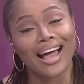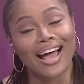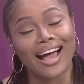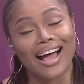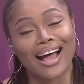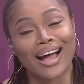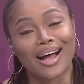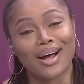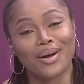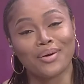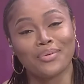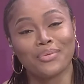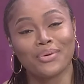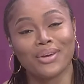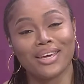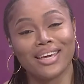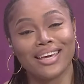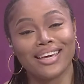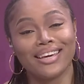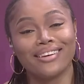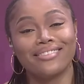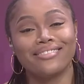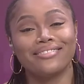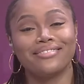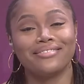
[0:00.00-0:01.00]
are
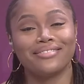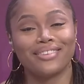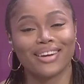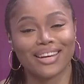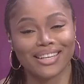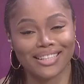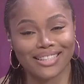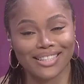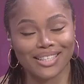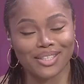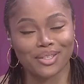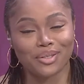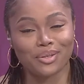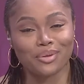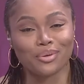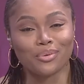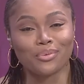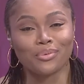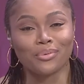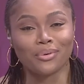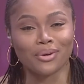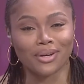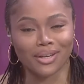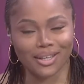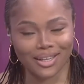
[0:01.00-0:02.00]
we ready to
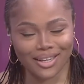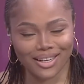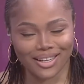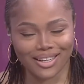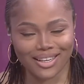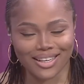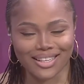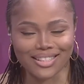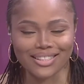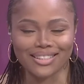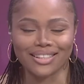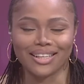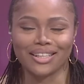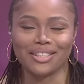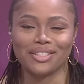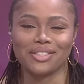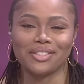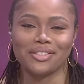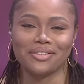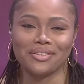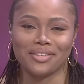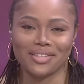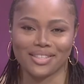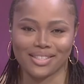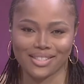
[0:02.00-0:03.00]
work as
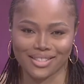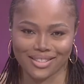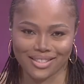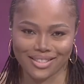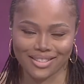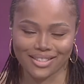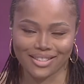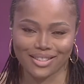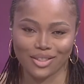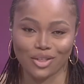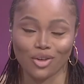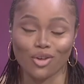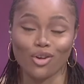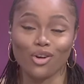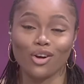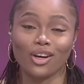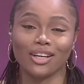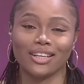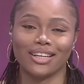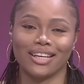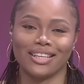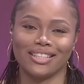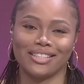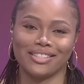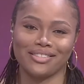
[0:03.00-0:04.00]
Nigerians, young
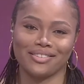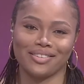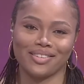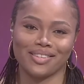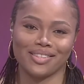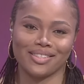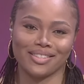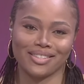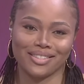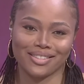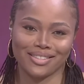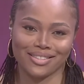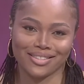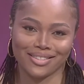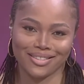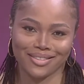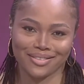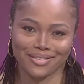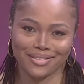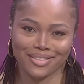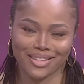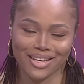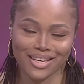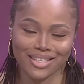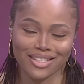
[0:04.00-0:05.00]
Nigerians?
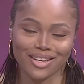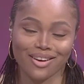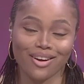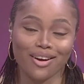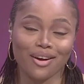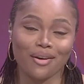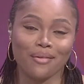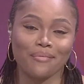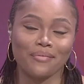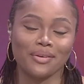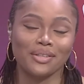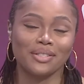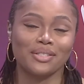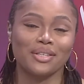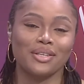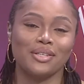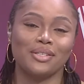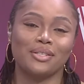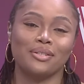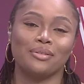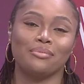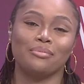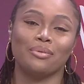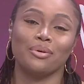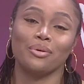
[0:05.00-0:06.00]
That's our
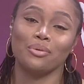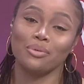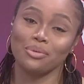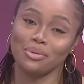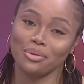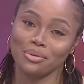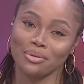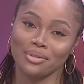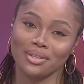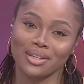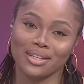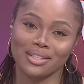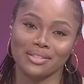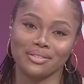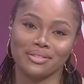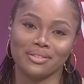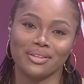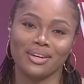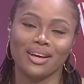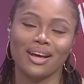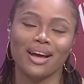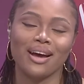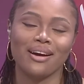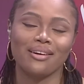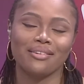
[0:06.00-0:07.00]
conversation, but we'll do that
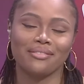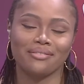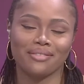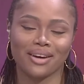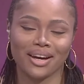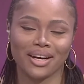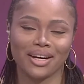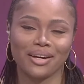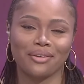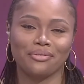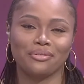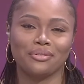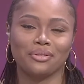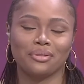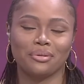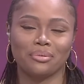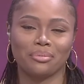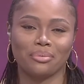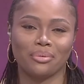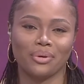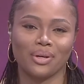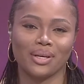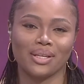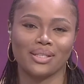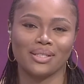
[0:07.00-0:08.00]
right after the
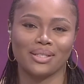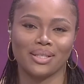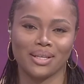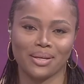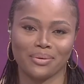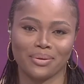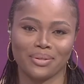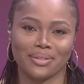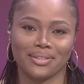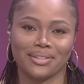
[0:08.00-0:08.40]
break. Stay with